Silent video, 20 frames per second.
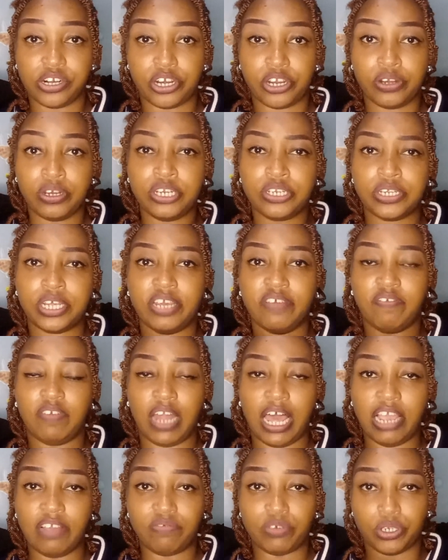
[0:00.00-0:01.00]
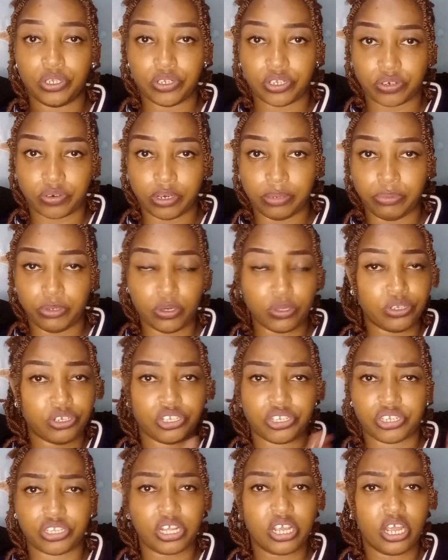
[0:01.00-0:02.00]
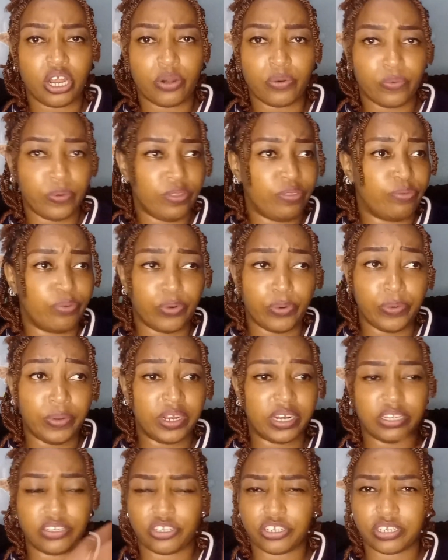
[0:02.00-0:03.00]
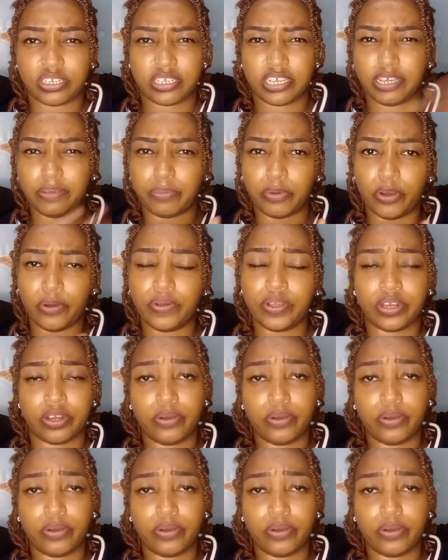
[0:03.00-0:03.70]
You need to give life to your script. Don't just read through it and just keep going.